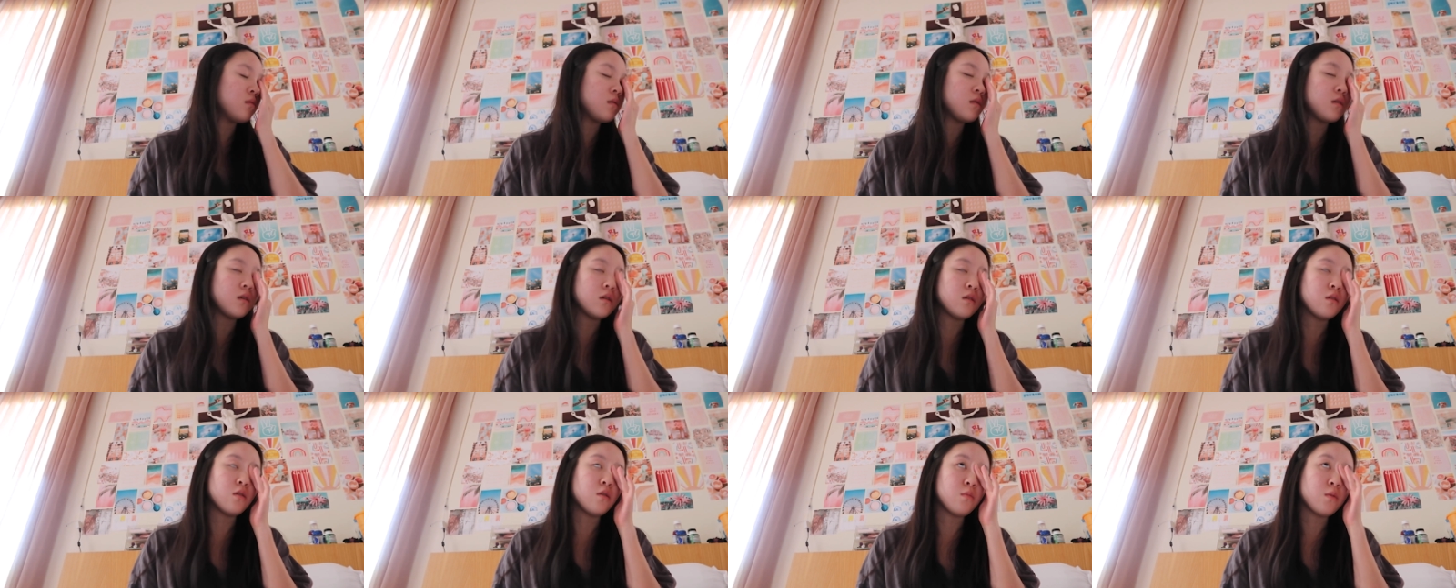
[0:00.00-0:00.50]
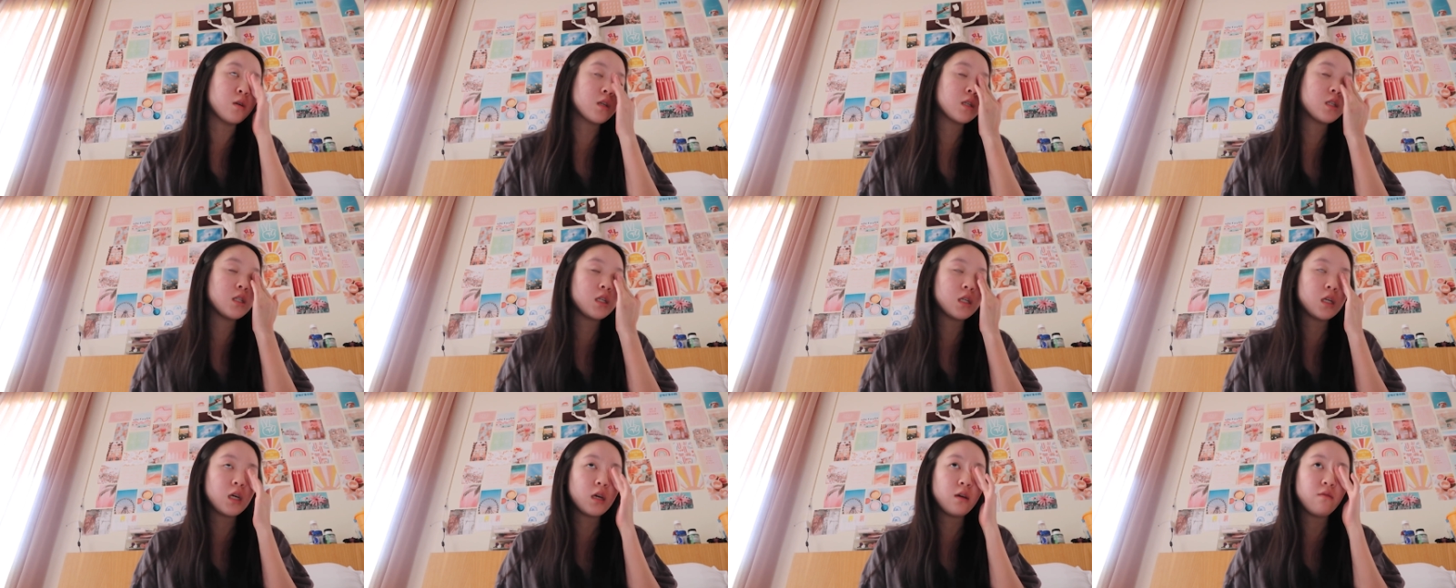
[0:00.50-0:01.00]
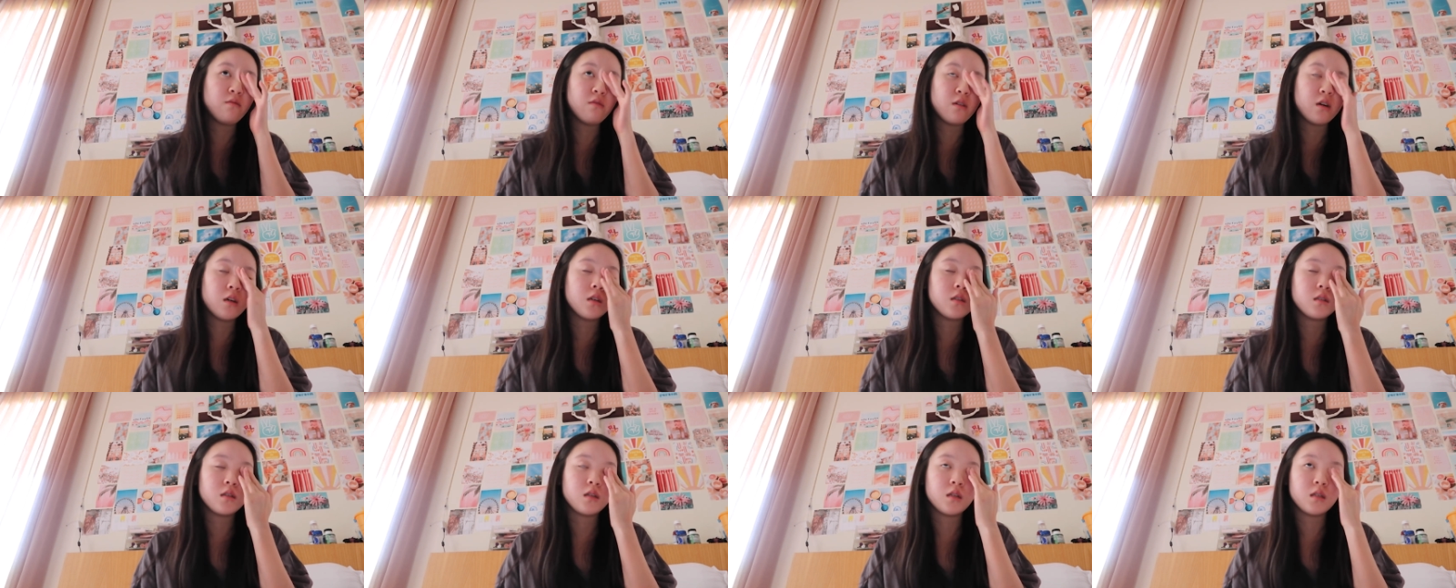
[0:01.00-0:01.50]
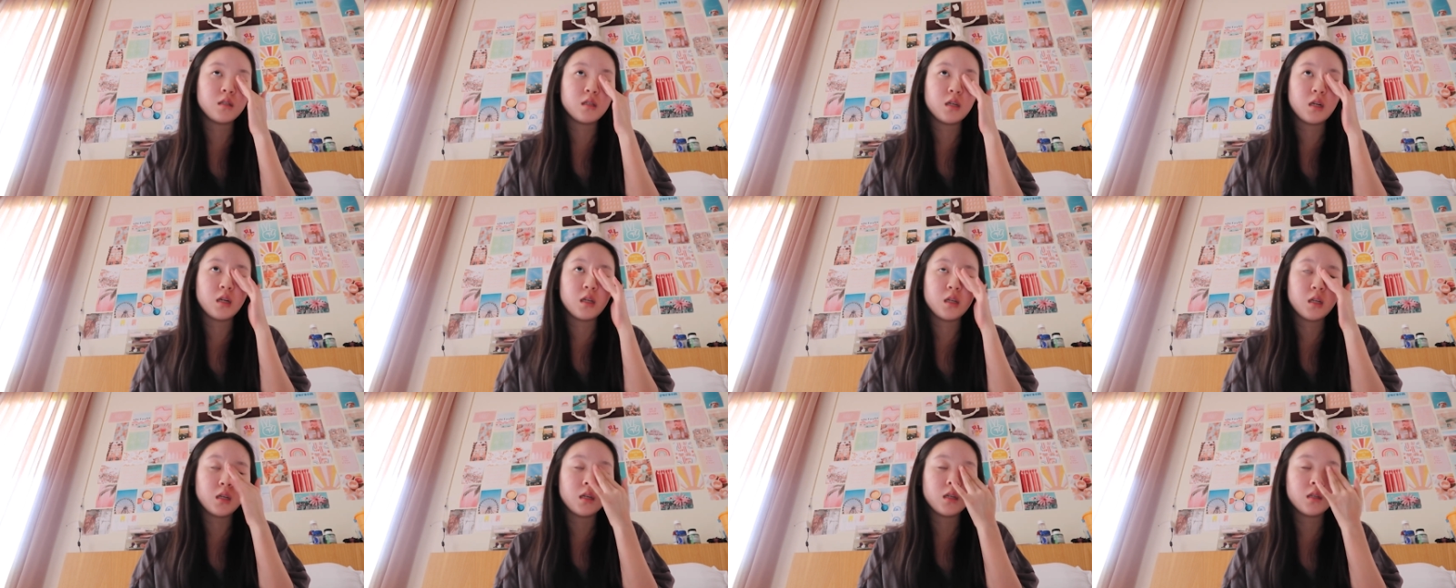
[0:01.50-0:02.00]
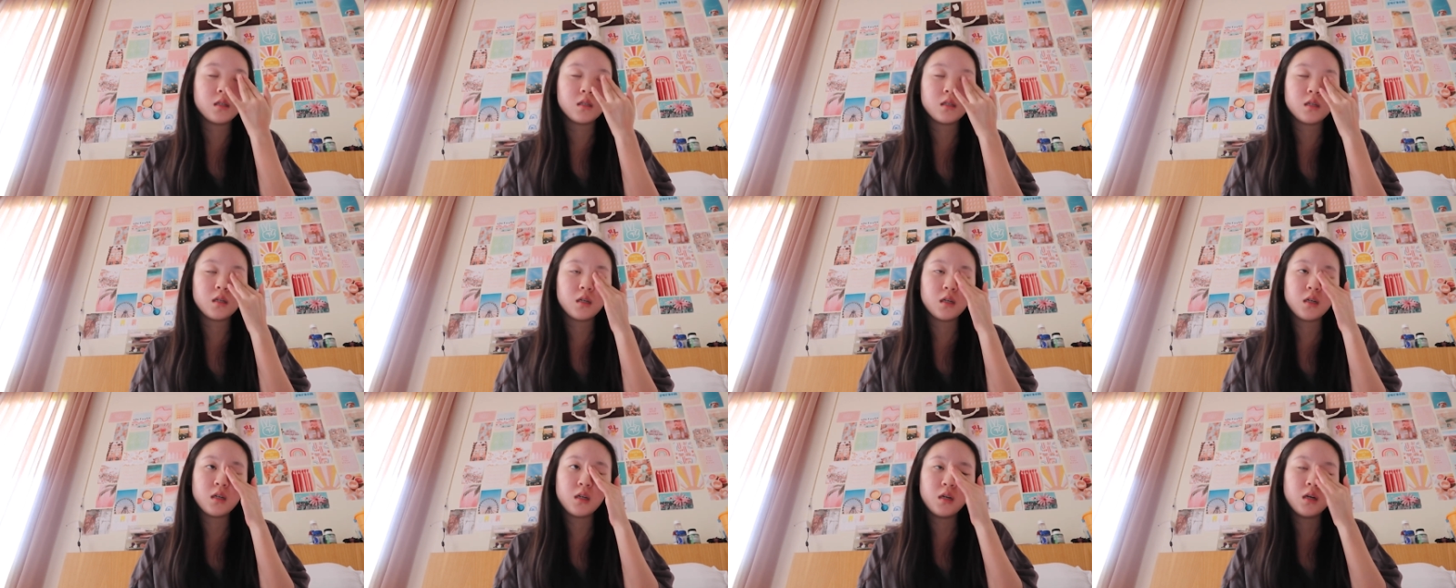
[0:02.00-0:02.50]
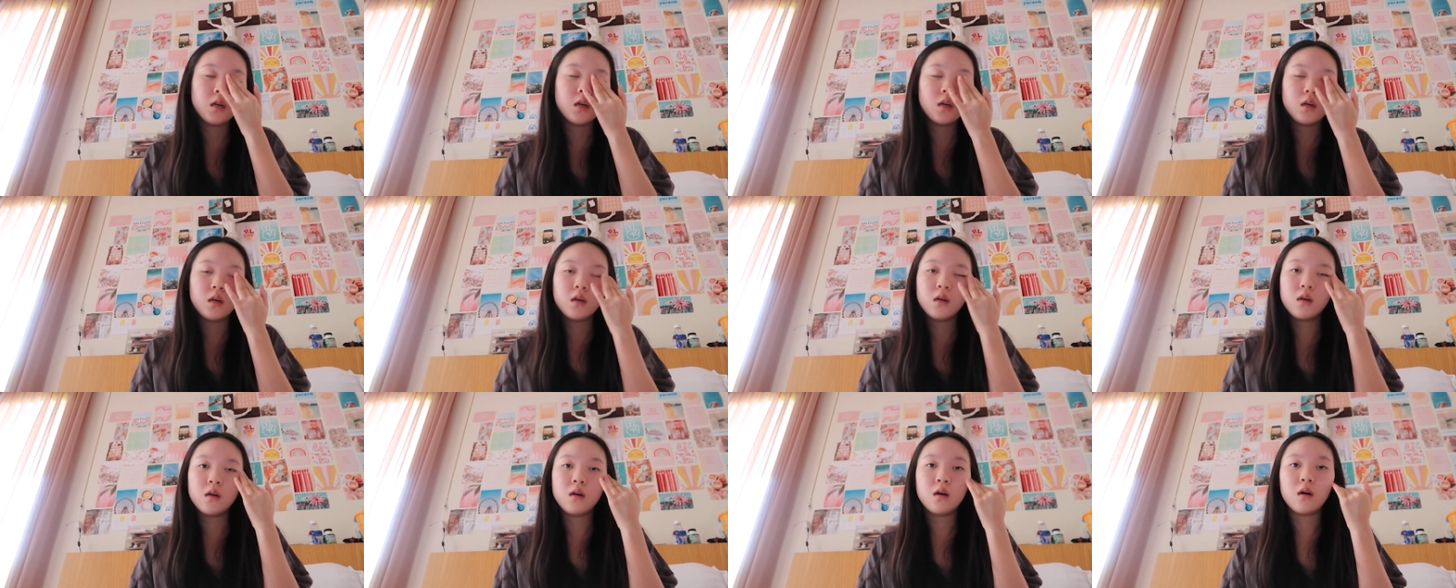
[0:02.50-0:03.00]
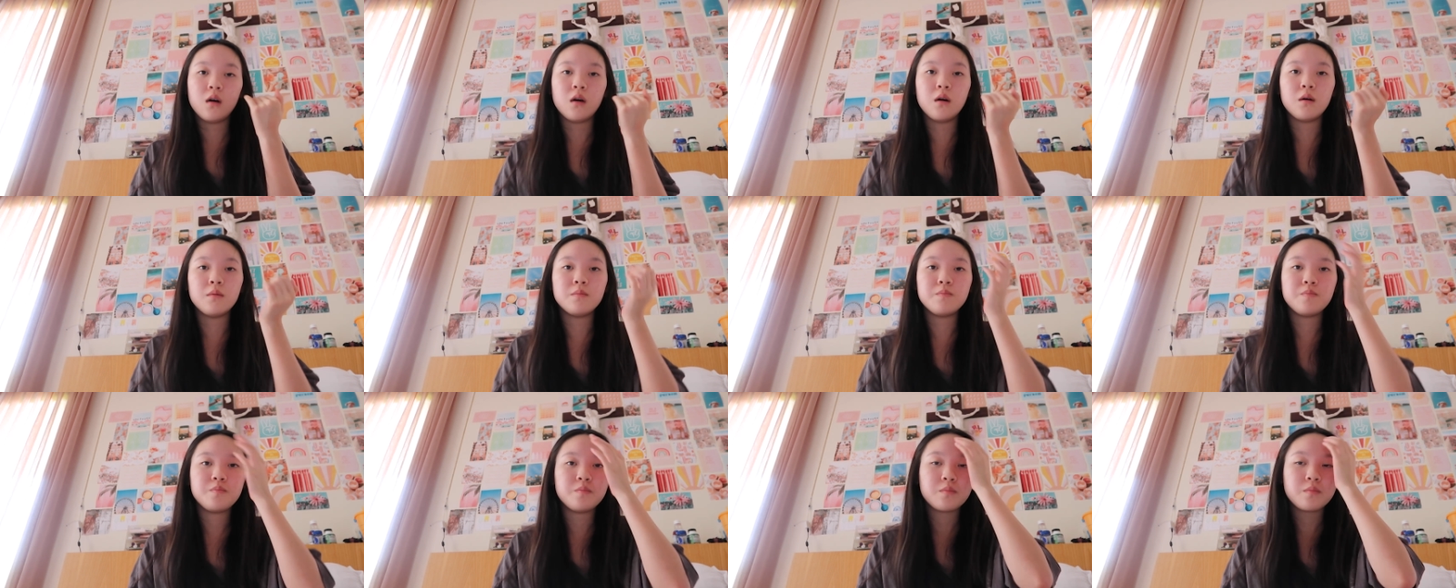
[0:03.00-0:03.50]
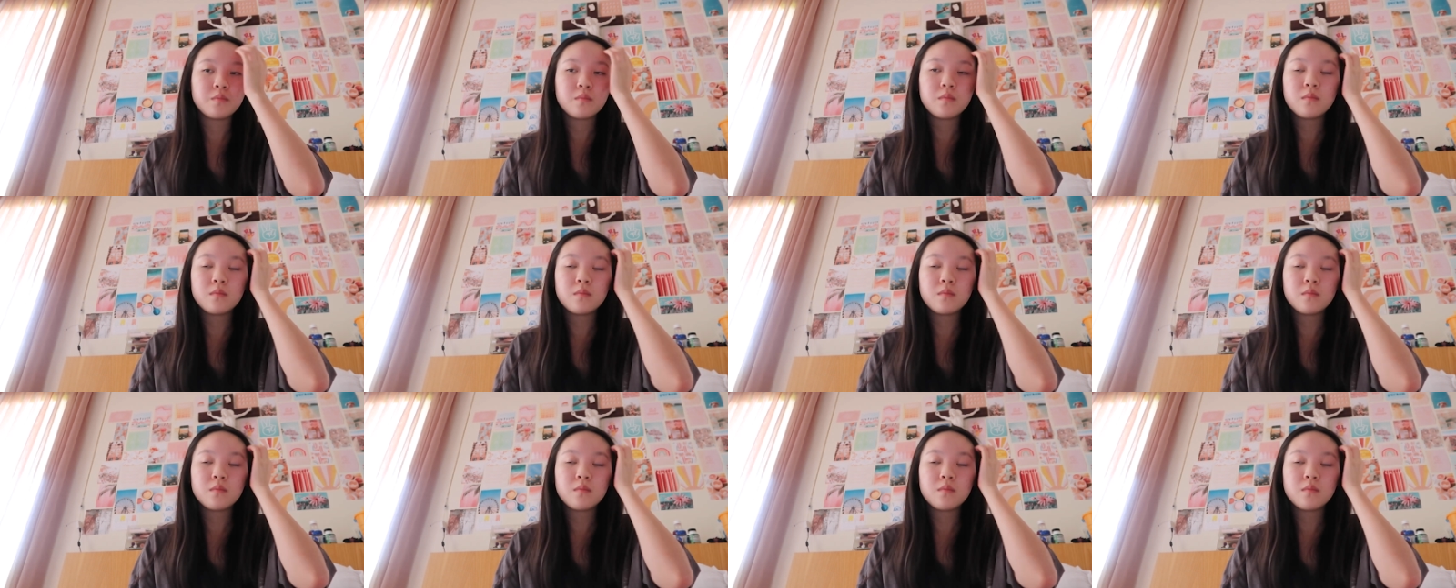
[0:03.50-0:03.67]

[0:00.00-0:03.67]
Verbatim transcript: the homework she gave us and send it in to her um